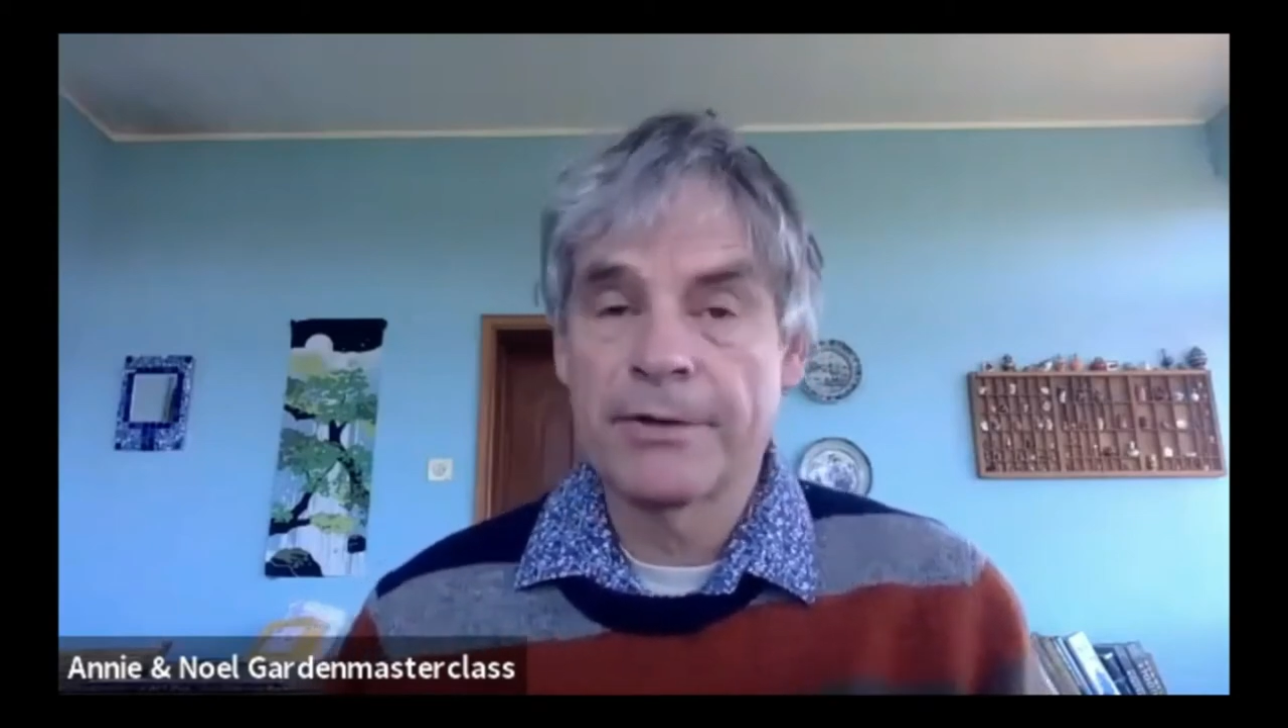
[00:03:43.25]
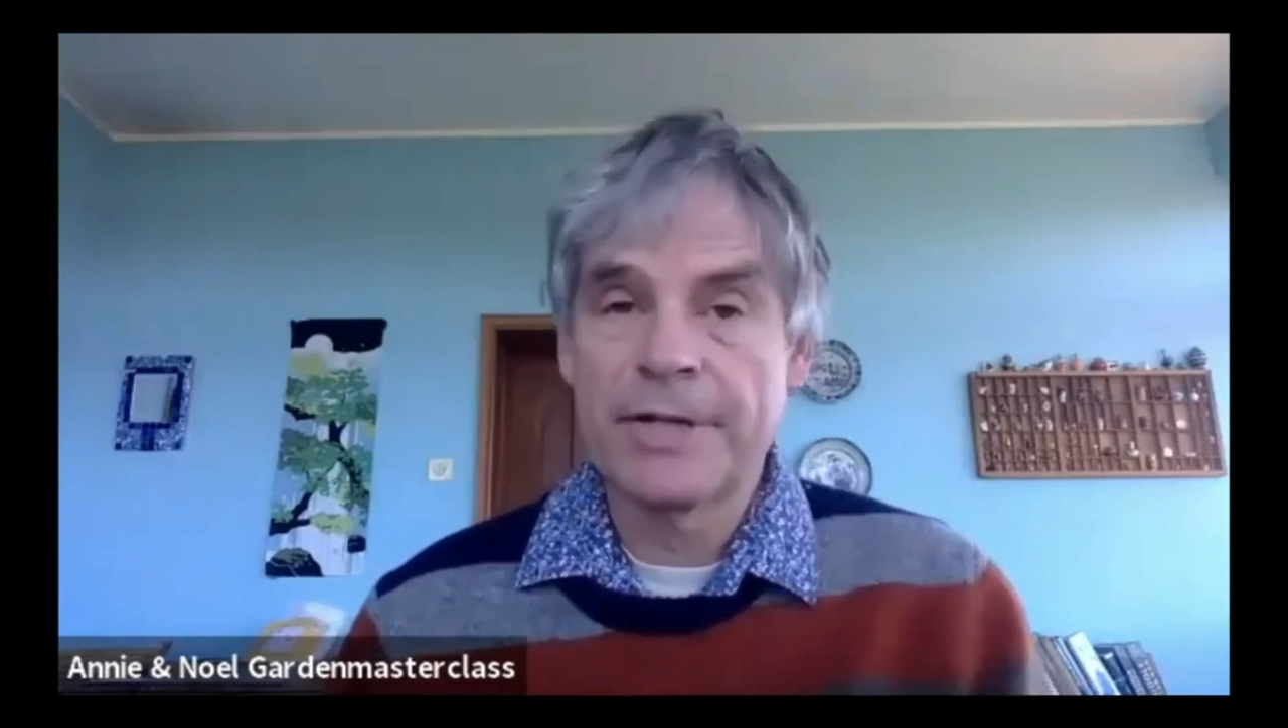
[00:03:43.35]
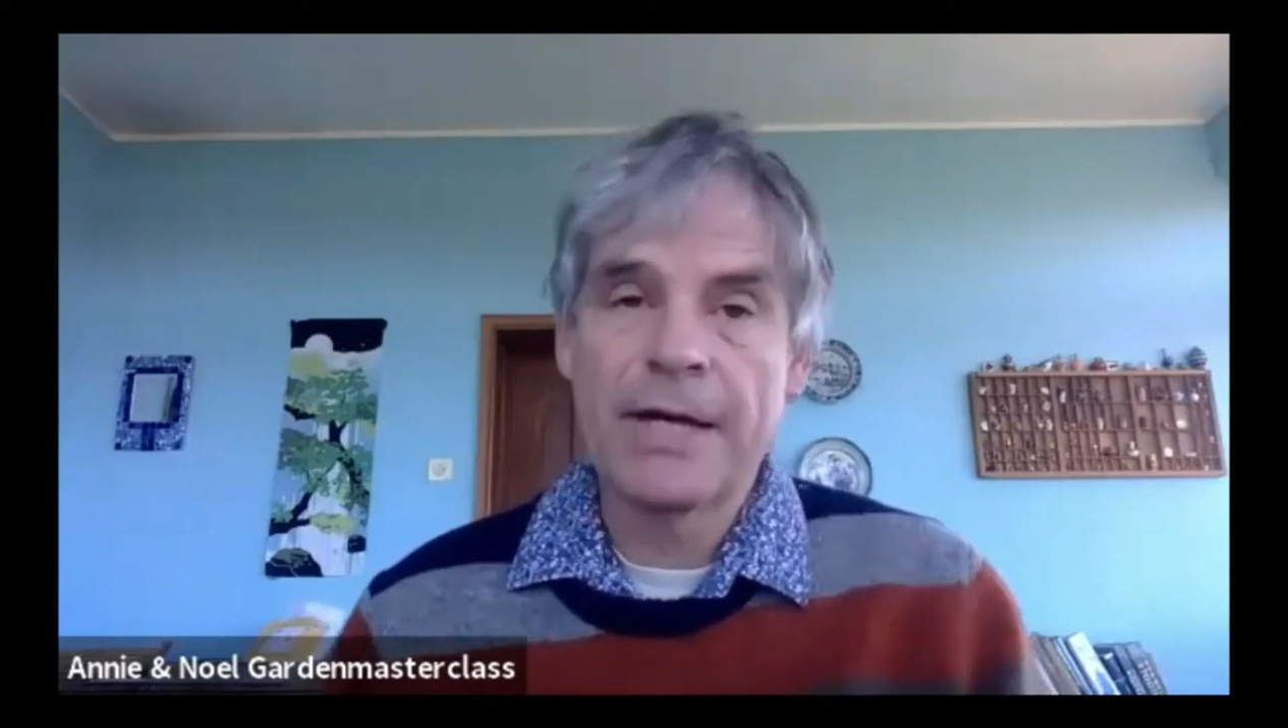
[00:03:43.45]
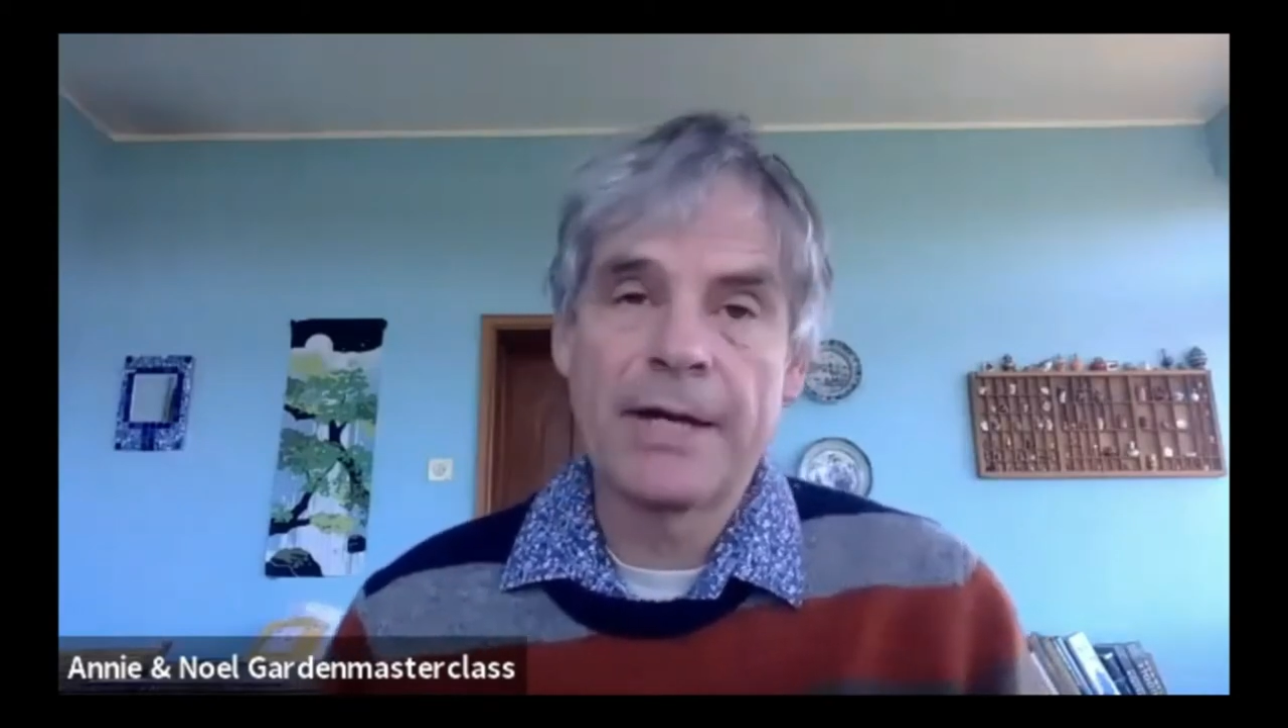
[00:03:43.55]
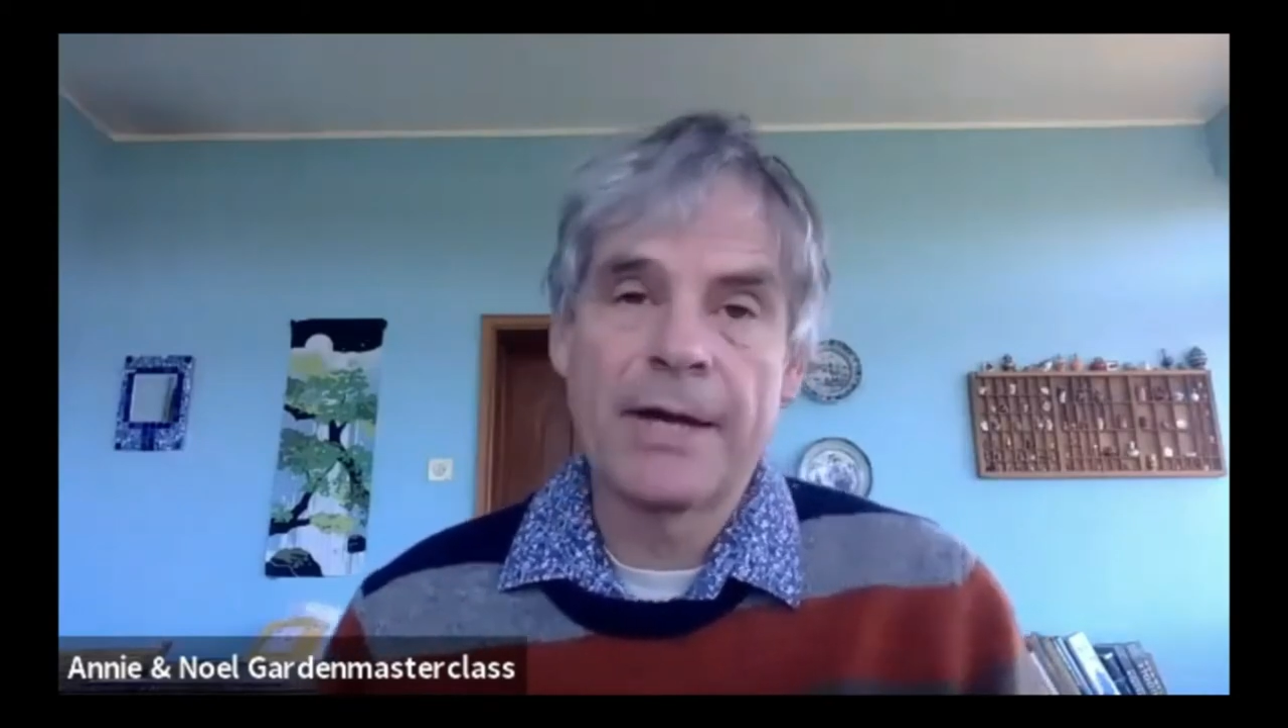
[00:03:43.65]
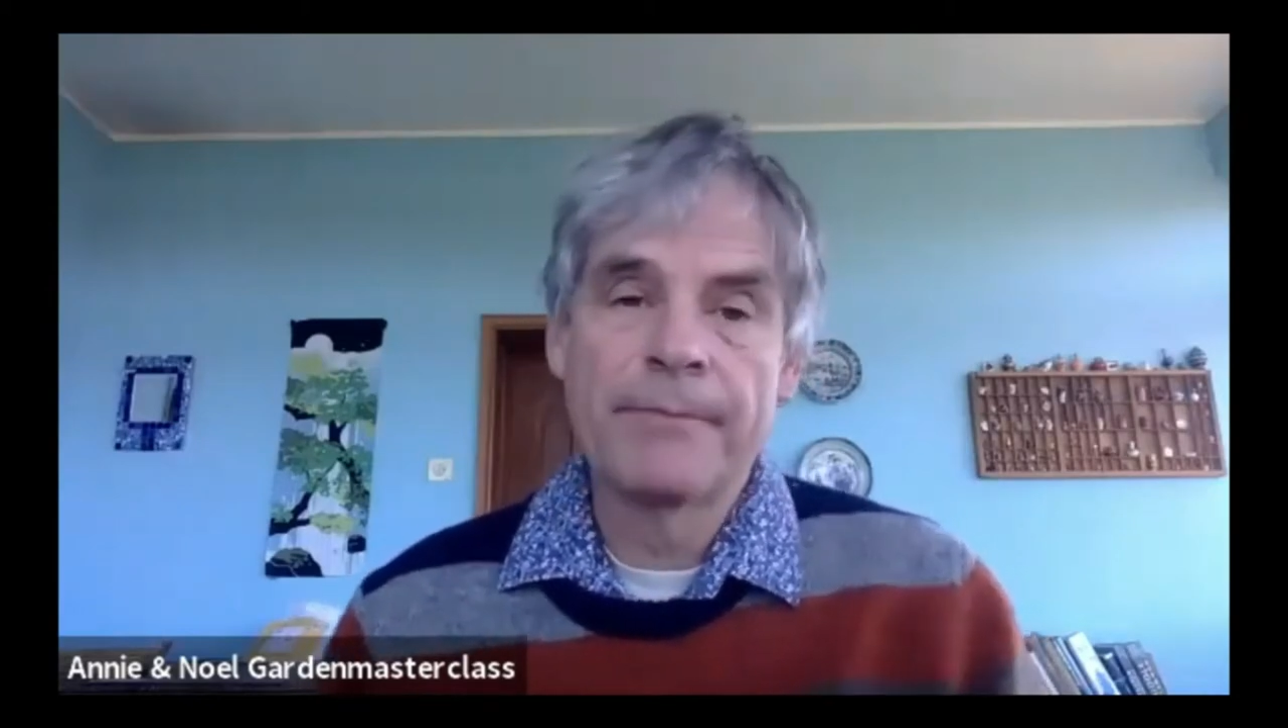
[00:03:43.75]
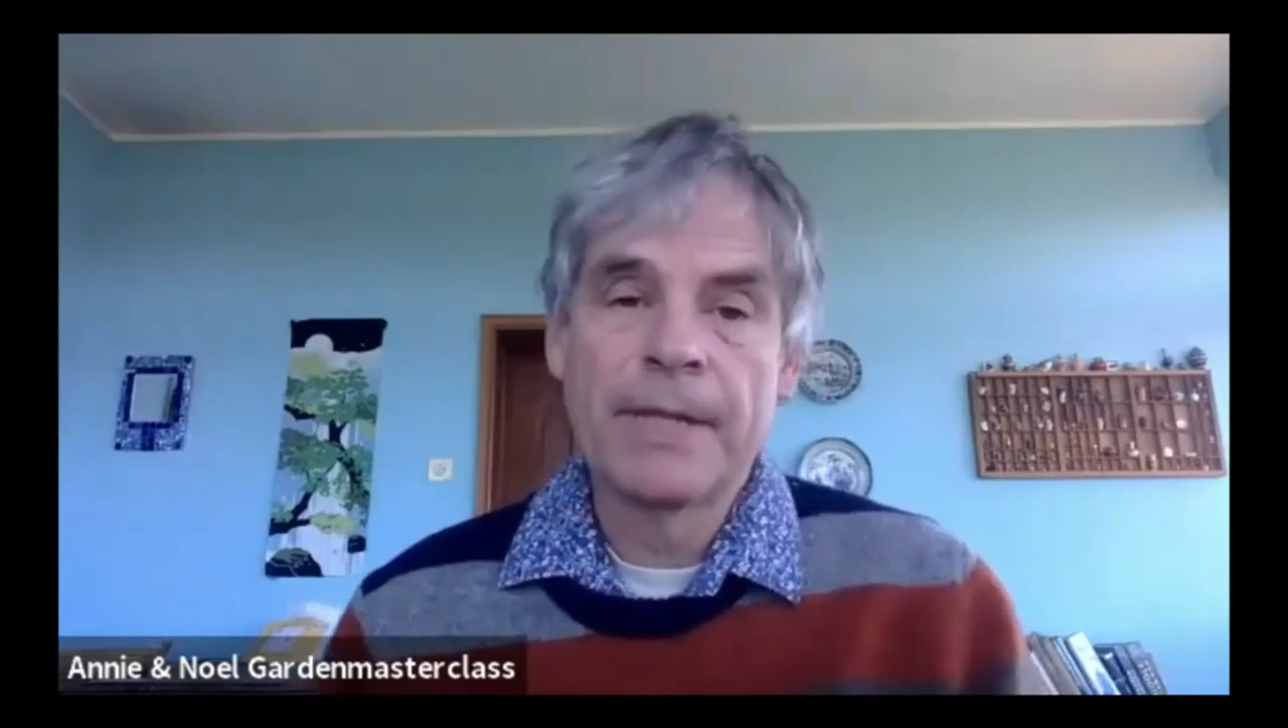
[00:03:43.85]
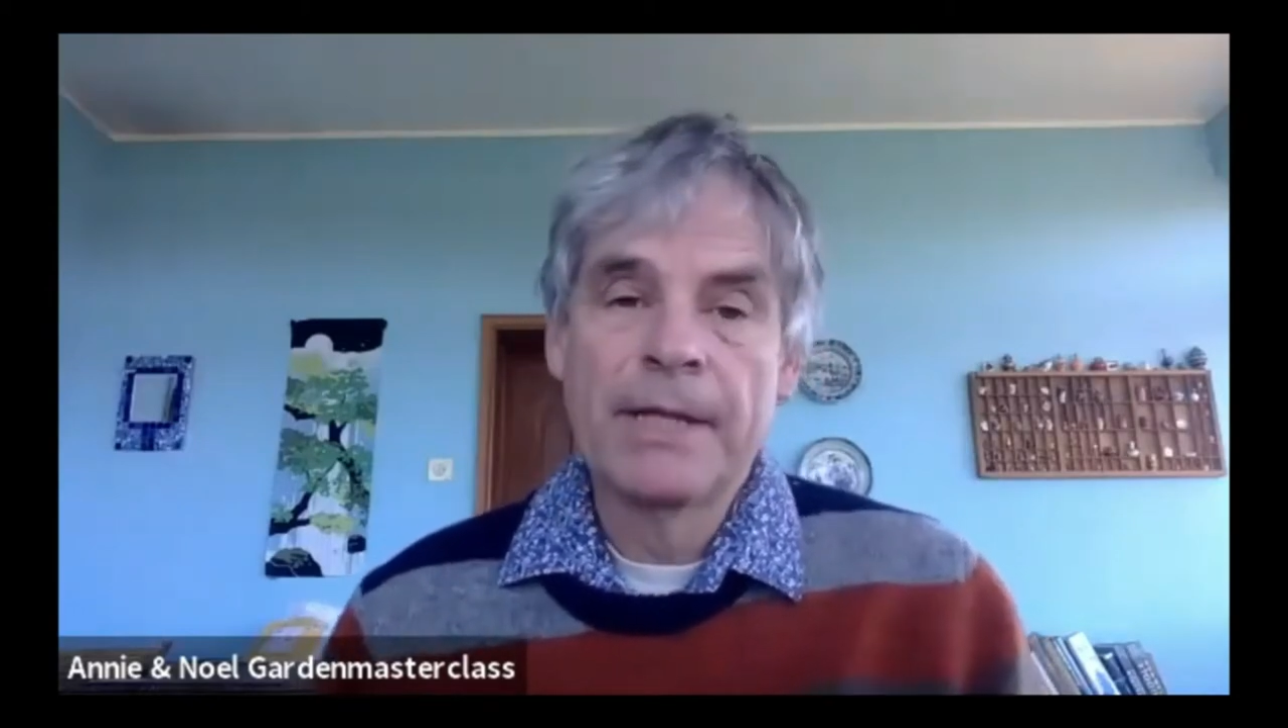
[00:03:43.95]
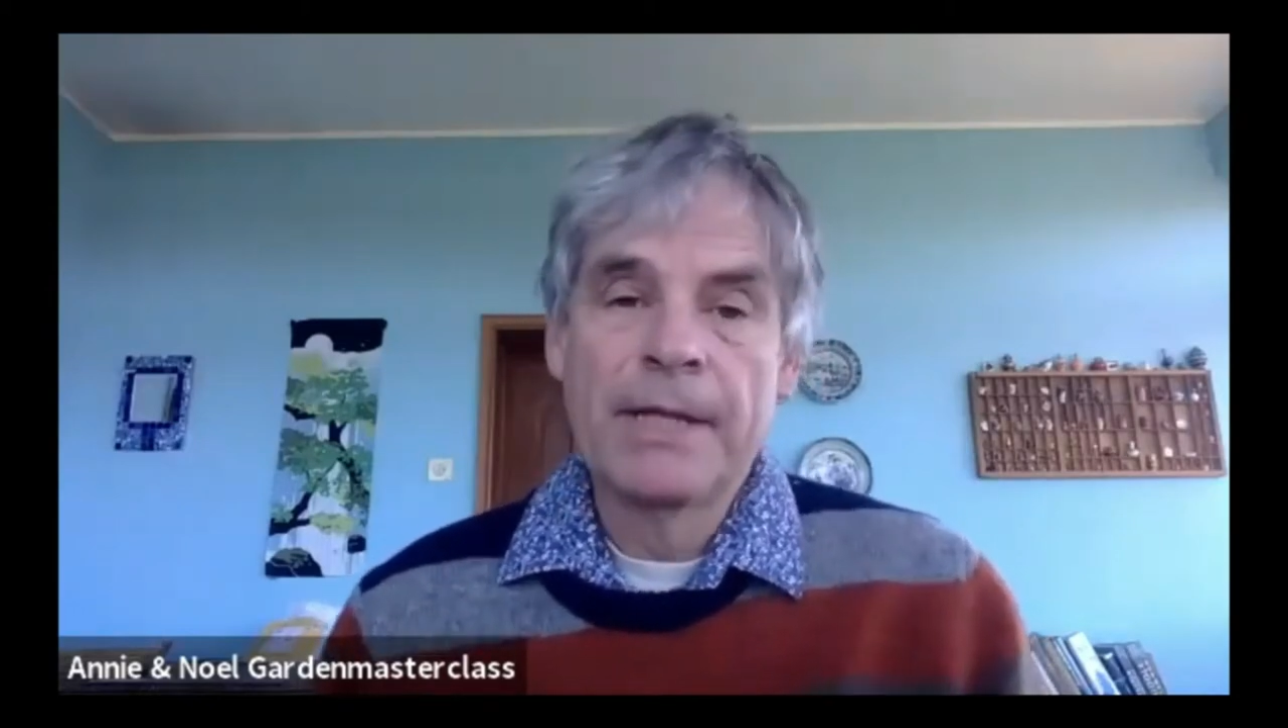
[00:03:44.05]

designer.